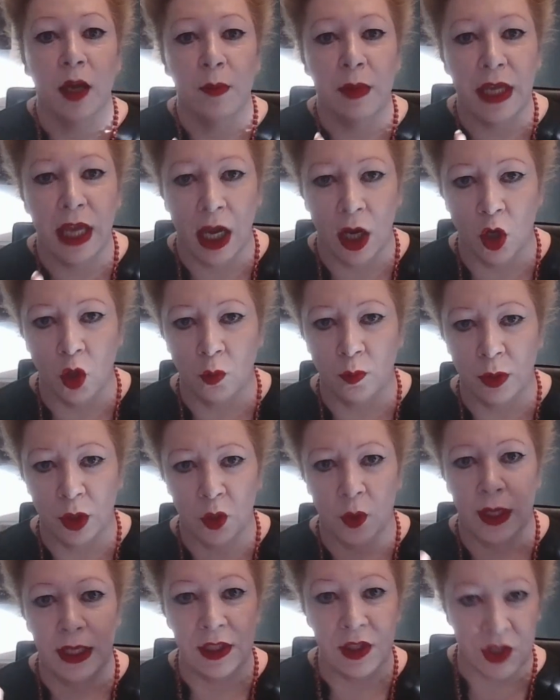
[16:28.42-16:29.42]
be held
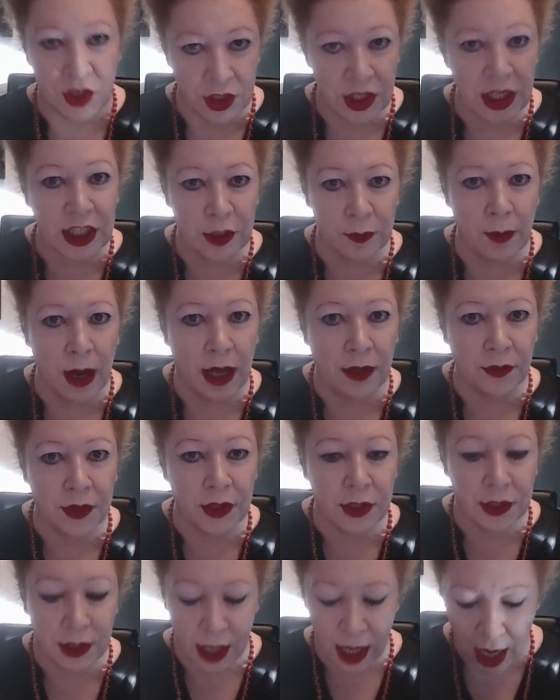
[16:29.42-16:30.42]
between 6
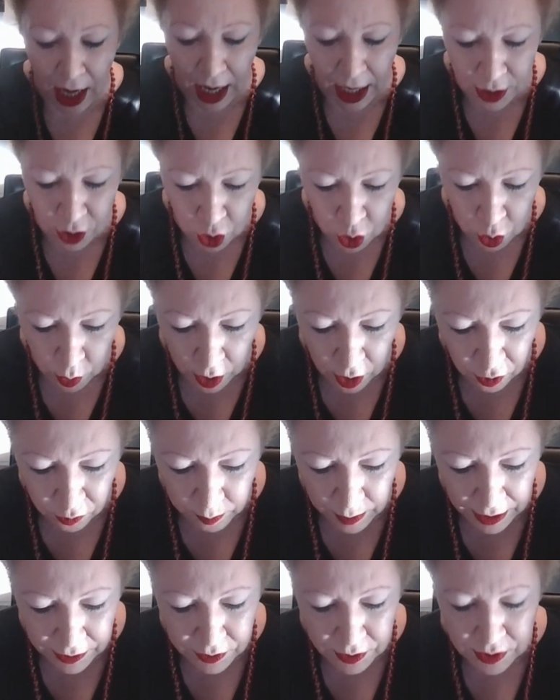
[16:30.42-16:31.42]
months and 12
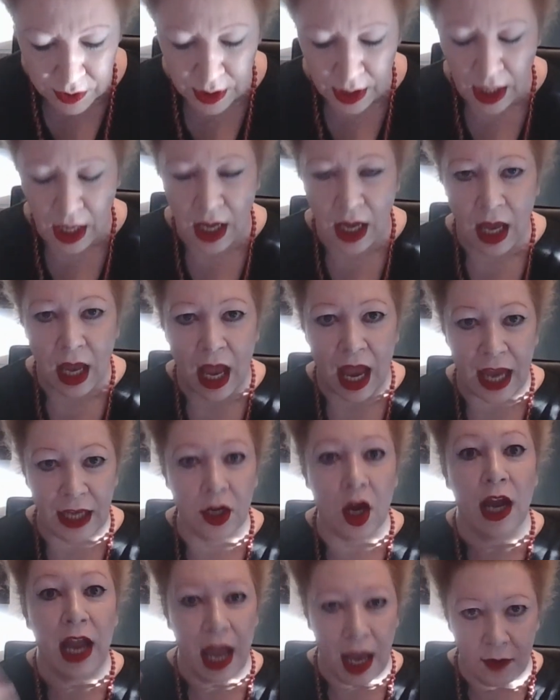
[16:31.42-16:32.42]
months.
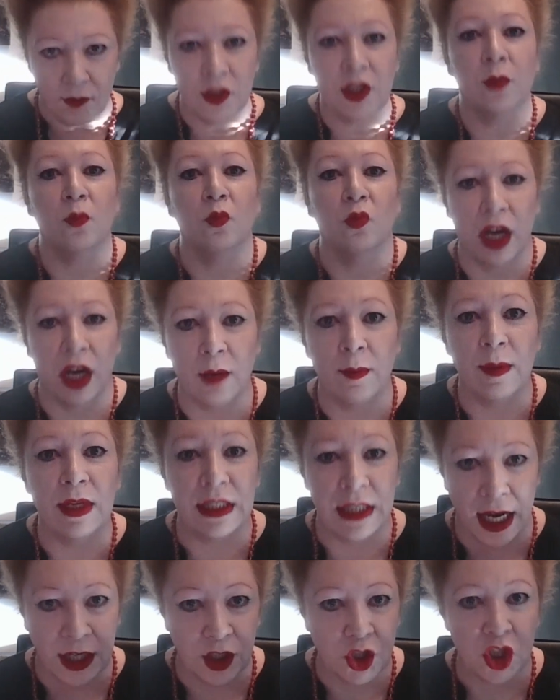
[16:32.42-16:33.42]
And I have some
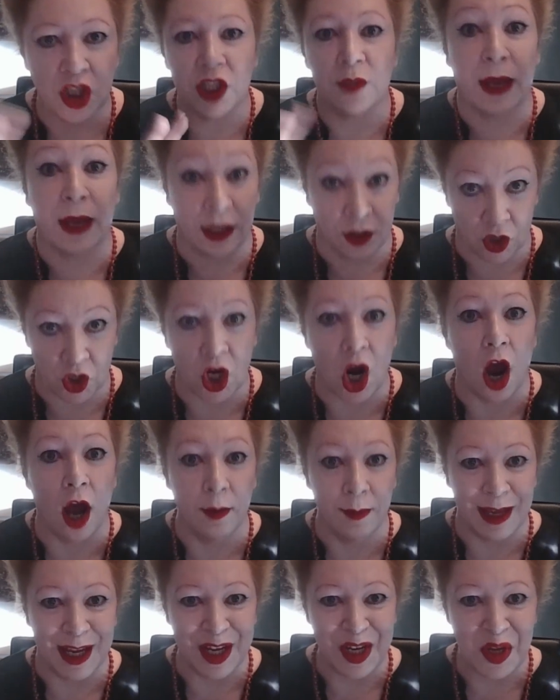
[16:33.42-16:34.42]
recommendations about
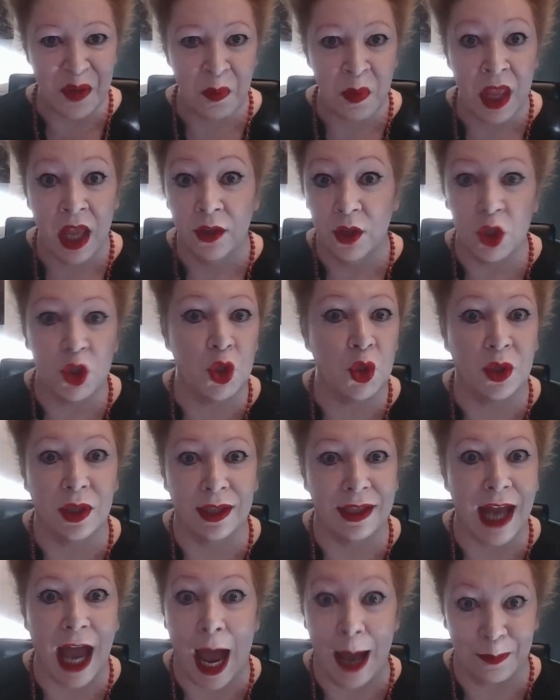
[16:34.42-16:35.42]
timing that you
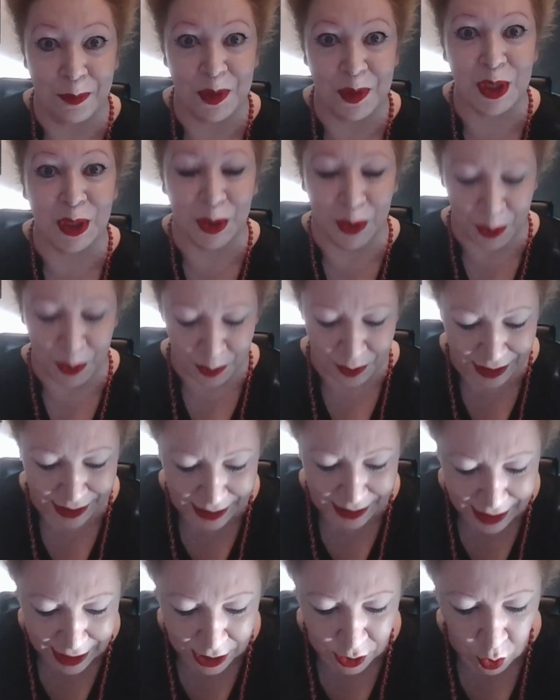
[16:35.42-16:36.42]
can
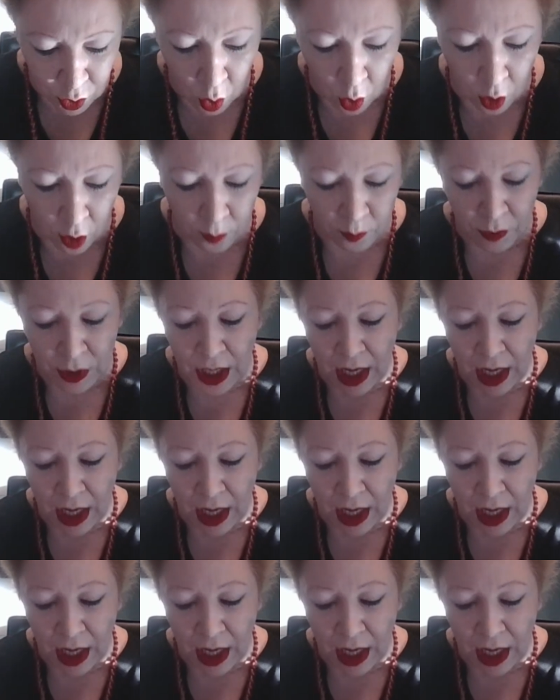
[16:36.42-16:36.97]
absolutely ignore.